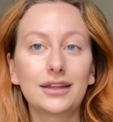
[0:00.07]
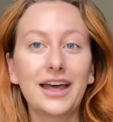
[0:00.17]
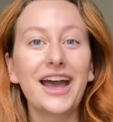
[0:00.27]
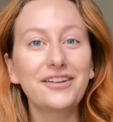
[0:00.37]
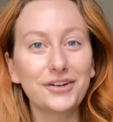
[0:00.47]

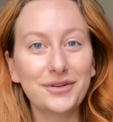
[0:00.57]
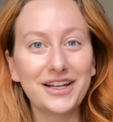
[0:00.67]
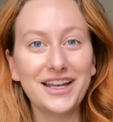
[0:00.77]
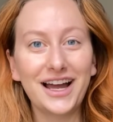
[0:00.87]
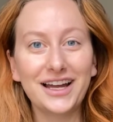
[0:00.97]
Hi
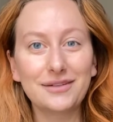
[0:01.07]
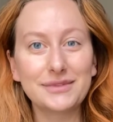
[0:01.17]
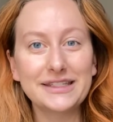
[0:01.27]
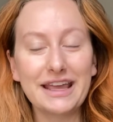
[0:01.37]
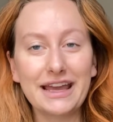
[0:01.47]
everyone, I'm
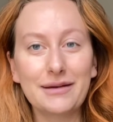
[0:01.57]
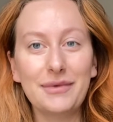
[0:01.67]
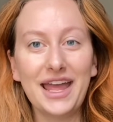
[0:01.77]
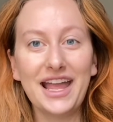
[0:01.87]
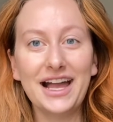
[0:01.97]

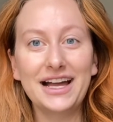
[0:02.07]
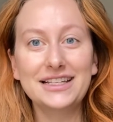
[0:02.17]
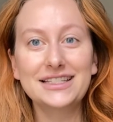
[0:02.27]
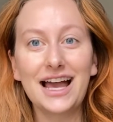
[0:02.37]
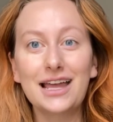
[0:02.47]
Sam
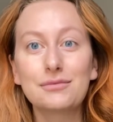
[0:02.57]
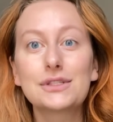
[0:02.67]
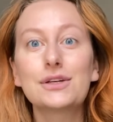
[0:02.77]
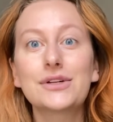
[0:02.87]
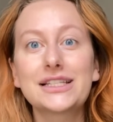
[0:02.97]
and I am
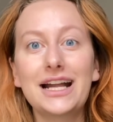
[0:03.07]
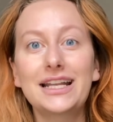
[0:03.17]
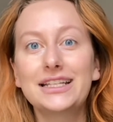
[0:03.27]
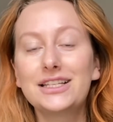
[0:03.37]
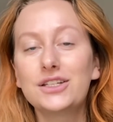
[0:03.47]
so
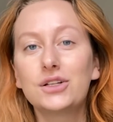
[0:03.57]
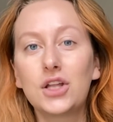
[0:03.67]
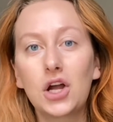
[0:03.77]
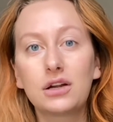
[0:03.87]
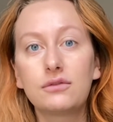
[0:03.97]
excited to do
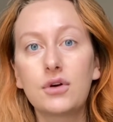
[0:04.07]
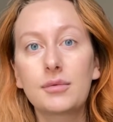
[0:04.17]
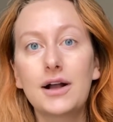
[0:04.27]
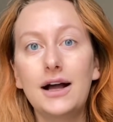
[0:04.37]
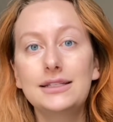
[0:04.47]
longer
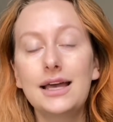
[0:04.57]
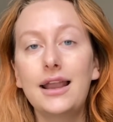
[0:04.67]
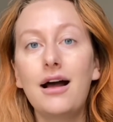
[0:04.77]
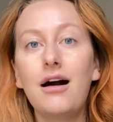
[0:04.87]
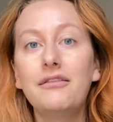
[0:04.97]
form
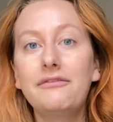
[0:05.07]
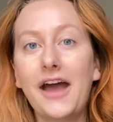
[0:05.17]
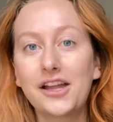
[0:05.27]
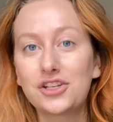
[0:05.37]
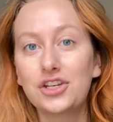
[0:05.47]
content on
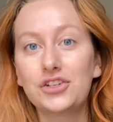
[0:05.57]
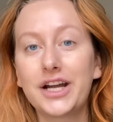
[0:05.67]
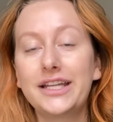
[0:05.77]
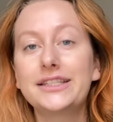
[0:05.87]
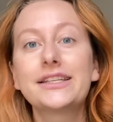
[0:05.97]
fashion
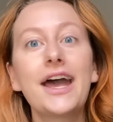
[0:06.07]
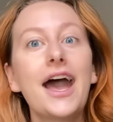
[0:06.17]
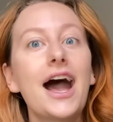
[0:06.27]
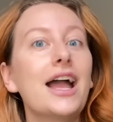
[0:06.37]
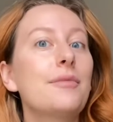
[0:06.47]
trends.
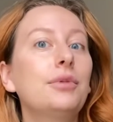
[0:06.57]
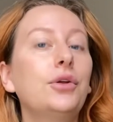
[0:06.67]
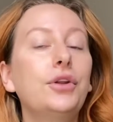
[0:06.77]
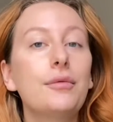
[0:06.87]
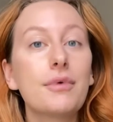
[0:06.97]
I
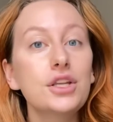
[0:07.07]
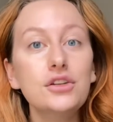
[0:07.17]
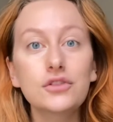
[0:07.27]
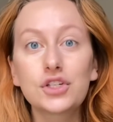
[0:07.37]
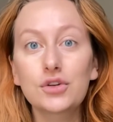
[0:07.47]
uploaded a bunch
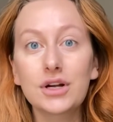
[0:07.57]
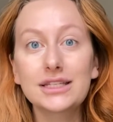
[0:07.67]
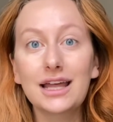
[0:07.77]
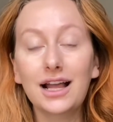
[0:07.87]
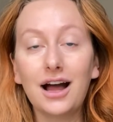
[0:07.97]
of
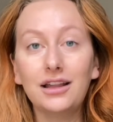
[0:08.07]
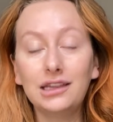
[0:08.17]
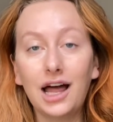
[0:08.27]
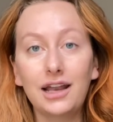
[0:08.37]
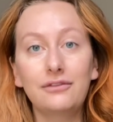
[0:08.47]
shorts that got a
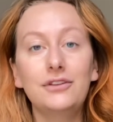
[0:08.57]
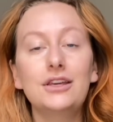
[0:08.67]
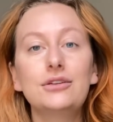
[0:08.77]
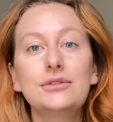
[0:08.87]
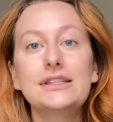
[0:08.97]
lot of
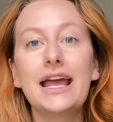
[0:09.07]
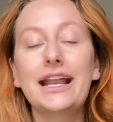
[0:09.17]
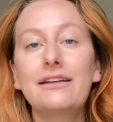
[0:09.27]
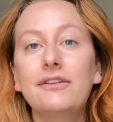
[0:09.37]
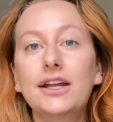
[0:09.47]
views
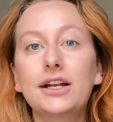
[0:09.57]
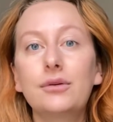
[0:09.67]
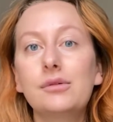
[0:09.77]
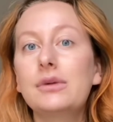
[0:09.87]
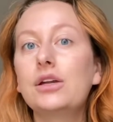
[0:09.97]
and I figured it
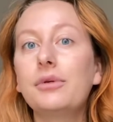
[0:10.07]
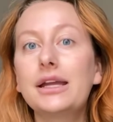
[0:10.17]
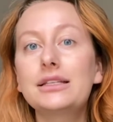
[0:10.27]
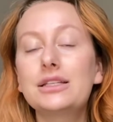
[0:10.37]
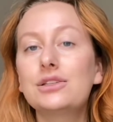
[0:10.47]
would be
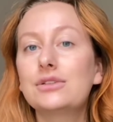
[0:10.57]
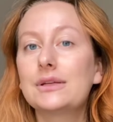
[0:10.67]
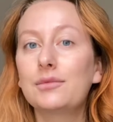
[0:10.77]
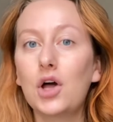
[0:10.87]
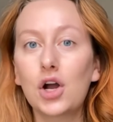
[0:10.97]
great to do
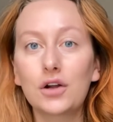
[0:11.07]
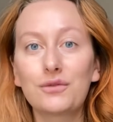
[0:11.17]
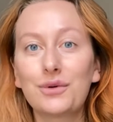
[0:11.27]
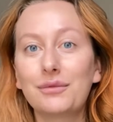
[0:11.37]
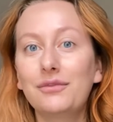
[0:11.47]
some longer
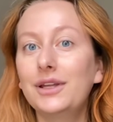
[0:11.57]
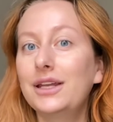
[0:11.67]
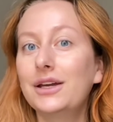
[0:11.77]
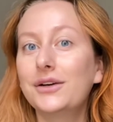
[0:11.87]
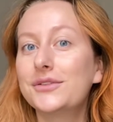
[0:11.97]
form
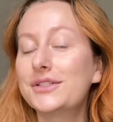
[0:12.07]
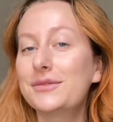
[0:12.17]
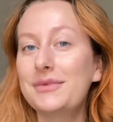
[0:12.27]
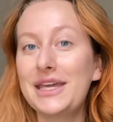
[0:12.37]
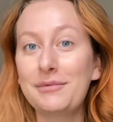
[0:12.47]
videos to
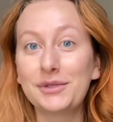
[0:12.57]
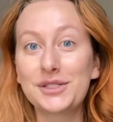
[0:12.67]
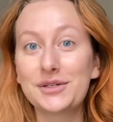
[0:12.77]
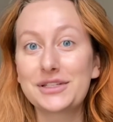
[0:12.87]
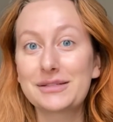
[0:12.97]
be able
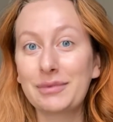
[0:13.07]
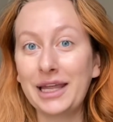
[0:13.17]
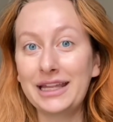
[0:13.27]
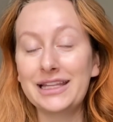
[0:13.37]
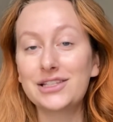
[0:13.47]
to
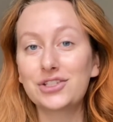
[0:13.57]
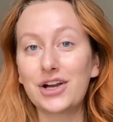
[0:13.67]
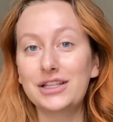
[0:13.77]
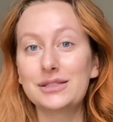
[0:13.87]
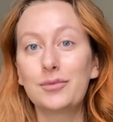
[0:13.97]
explain these
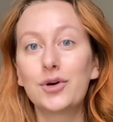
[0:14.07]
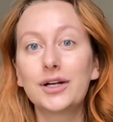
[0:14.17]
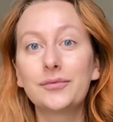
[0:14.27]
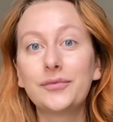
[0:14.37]
trends more.